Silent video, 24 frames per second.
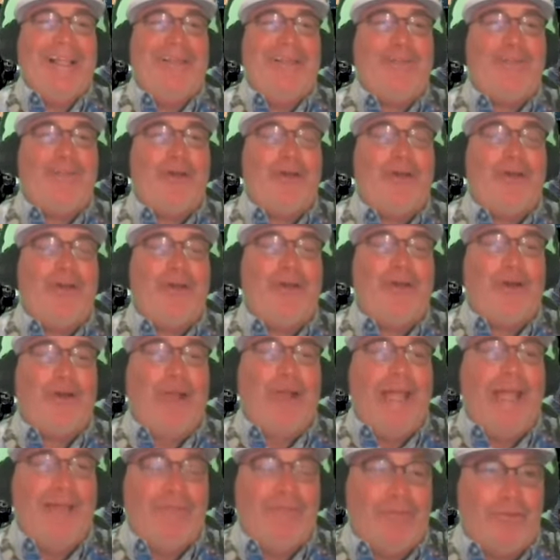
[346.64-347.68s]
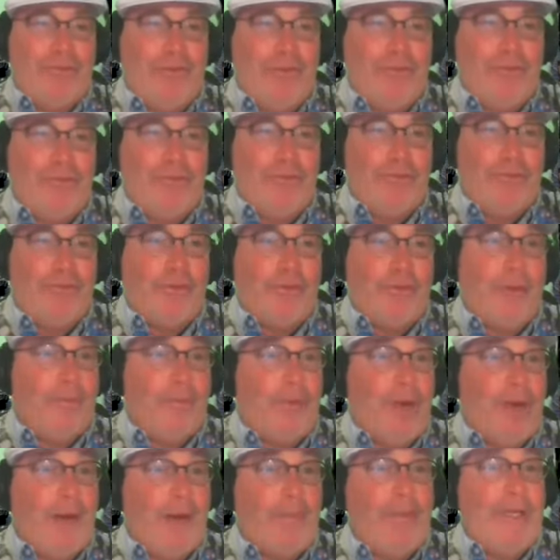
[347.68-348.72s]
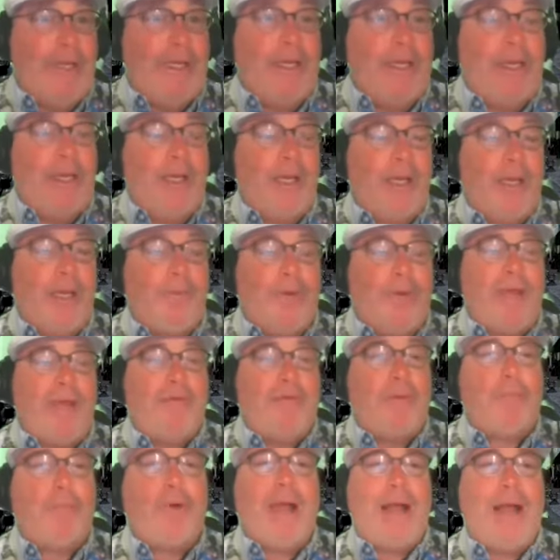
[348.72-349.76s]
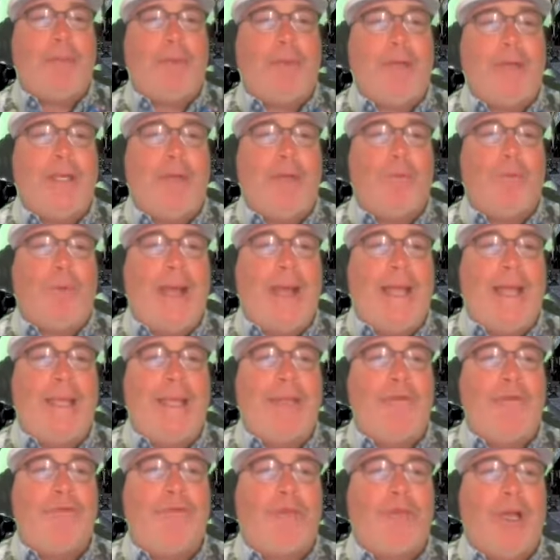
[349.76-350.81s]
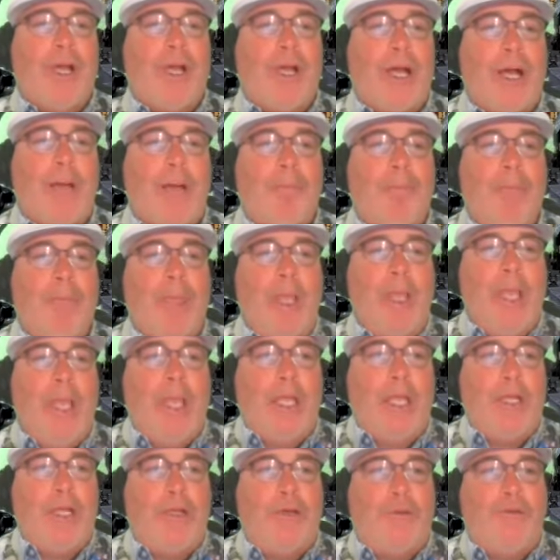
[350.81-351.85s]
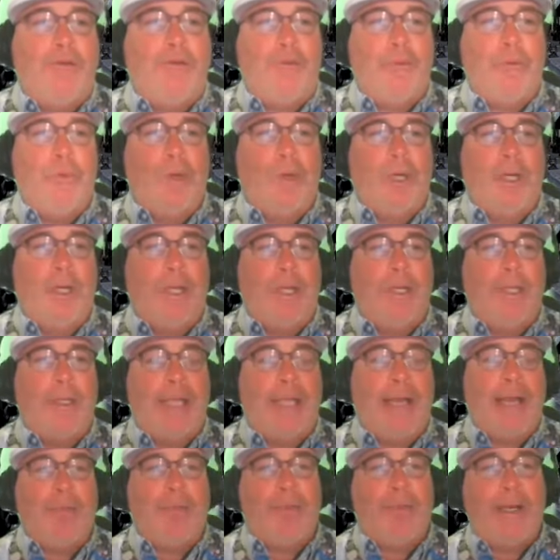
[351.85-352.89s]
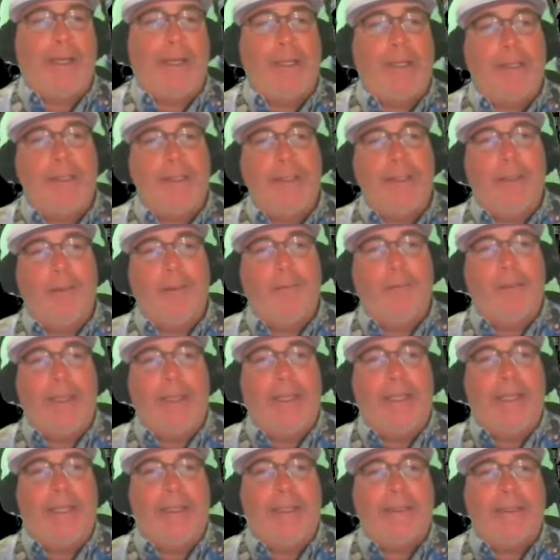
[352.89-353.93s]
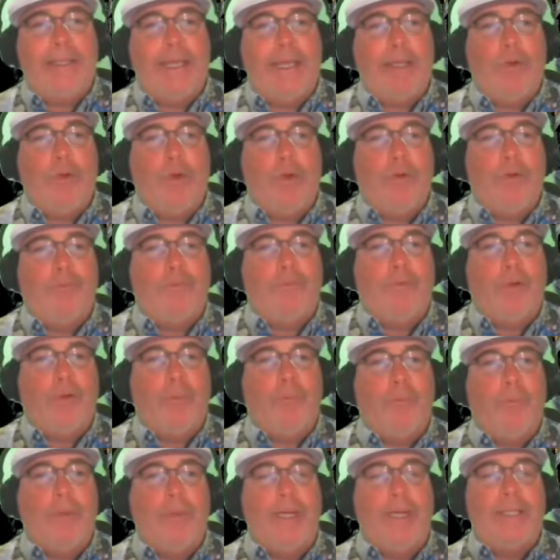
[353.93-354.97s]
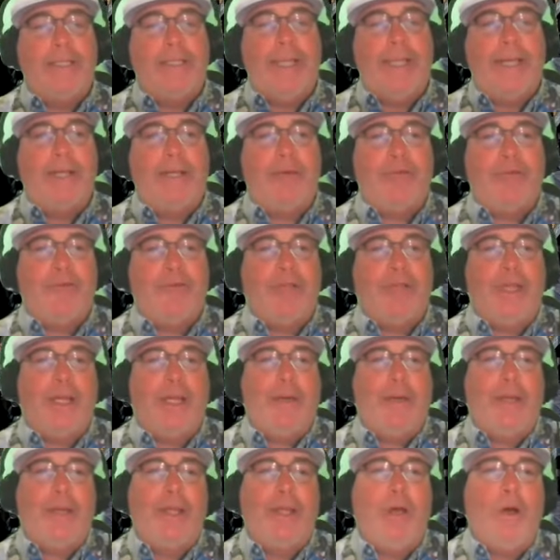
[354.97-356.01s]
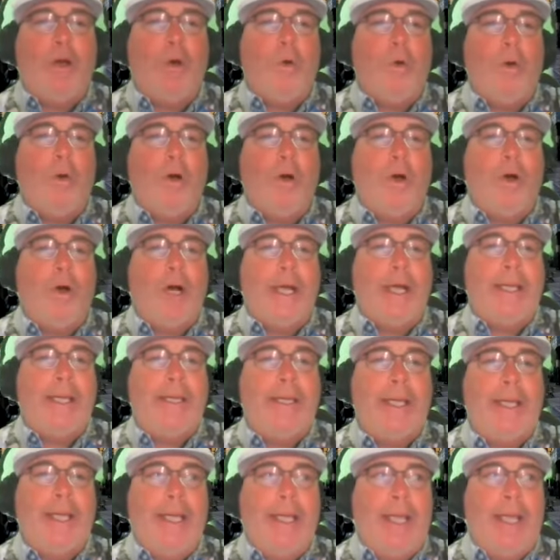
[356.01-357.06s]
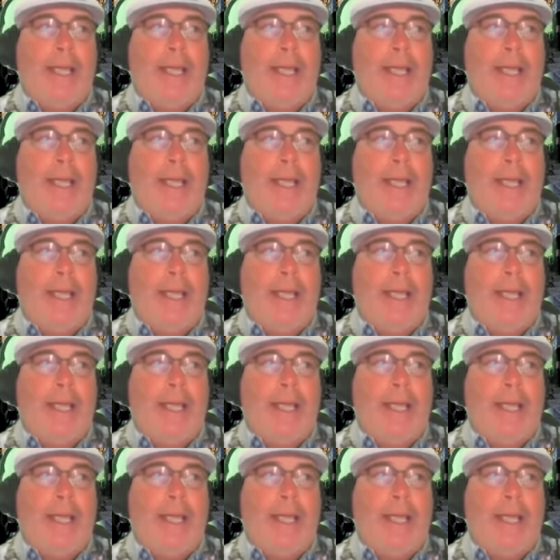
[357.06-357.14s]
So your emphasis is on private property rights. Could you elaborate a little bit and take off from Dana's scenario on